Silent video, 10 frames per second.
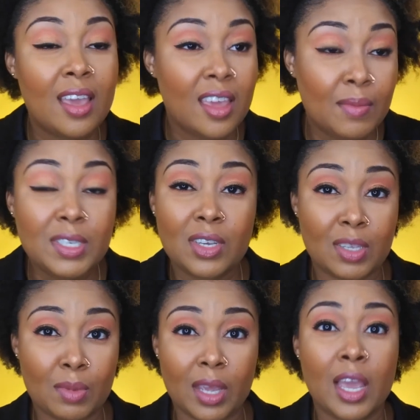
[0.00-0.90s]
Let me tell you
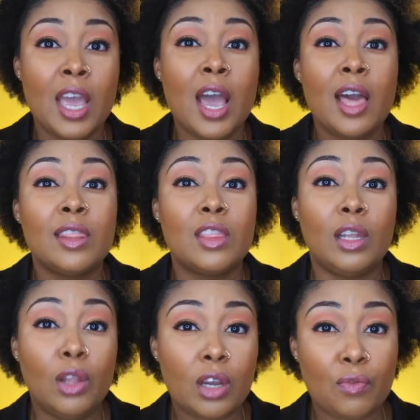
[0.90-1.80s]
something. The
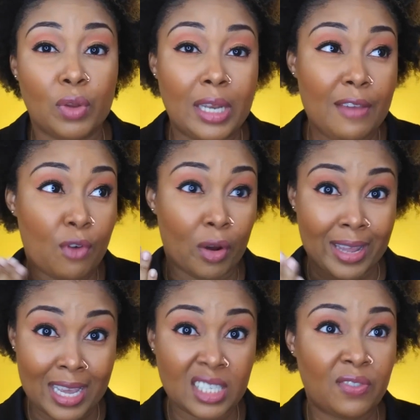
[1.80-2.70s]
look of relief on his